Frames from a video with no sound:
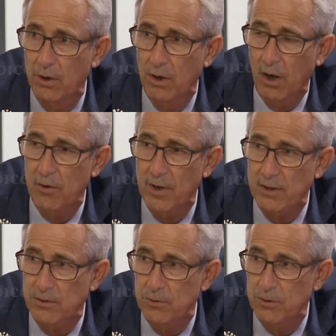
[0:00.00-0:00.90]
I
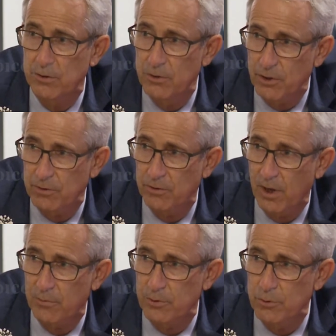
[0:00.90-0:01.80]
read just this
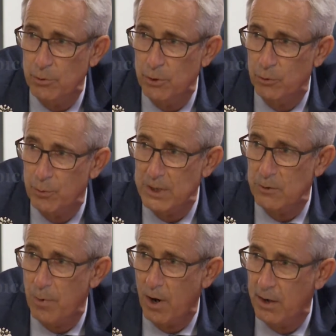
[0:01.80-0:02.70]
afternoon a
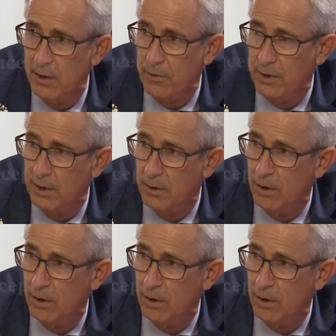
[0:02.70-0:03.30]
tweet by, I think,